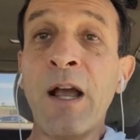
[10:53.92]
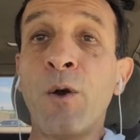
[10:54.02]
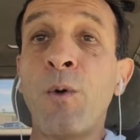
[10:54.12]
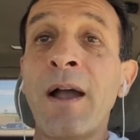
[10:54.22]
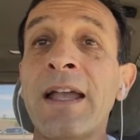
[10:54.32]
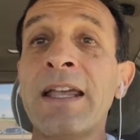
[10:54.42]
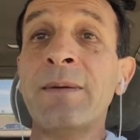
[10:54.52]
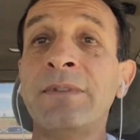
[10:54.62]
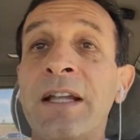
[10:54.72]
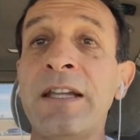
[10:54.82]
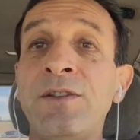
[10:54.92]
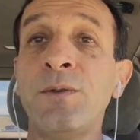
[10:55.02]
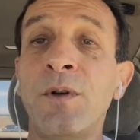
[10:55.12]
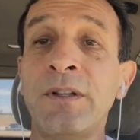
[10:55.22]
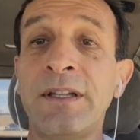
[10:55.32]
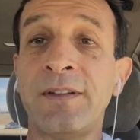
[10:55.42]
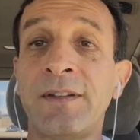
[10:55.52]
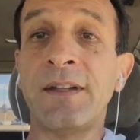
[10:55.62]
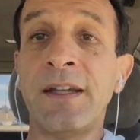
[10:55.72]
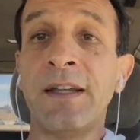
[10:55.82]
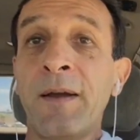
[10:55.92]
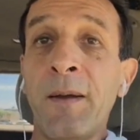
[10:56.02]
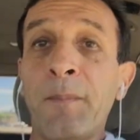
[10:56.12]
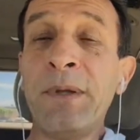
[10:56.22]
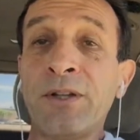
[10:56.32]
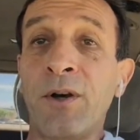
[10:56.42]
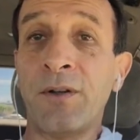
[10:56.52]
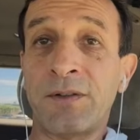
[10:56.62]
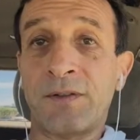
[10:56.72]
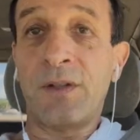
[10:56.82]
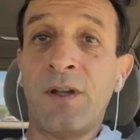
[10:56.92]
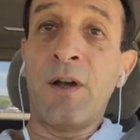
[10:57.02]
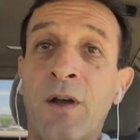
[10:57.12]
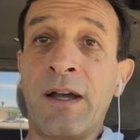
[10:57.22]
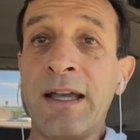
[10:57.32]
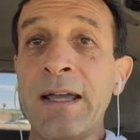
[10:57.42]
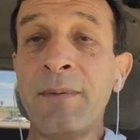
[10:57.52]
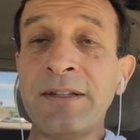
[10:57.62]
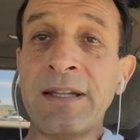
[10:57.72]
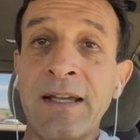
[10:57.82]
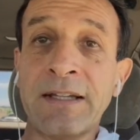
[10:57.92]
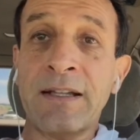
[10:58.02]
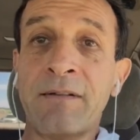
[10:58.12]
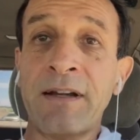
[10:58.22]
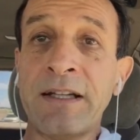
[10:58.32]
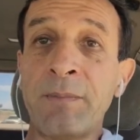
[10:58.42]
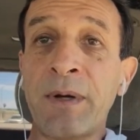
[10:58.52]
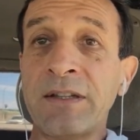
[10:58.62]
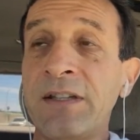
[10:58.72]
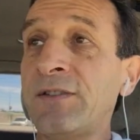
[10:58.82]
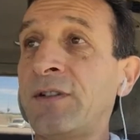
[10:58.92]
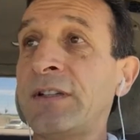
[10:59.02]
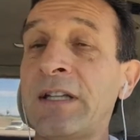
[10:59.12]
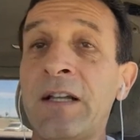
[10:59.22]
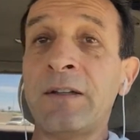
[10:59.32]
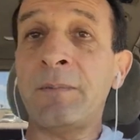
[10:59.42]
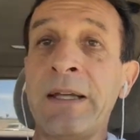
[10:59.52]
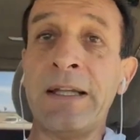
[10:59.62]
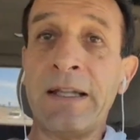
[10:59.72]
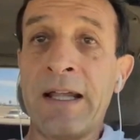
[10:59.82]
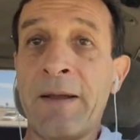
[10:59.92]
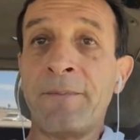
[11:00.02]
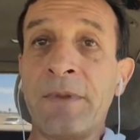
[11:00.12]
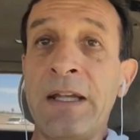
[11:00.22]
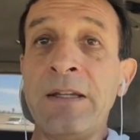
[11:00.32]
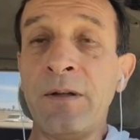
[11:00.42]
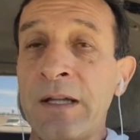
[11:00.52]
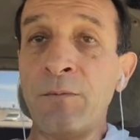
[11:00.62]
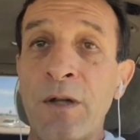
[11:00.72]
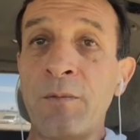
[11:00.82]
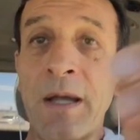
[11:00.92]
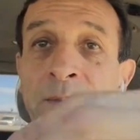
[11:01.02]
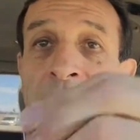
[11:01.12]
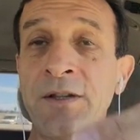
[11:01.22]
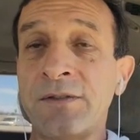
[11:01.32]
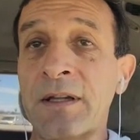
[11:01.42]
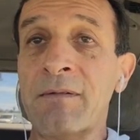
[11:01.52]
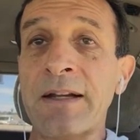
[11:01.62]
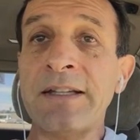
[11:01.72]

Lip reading: Why I am telling you all this? Because every time that a Reiki practitioner tells me in one of my videos to write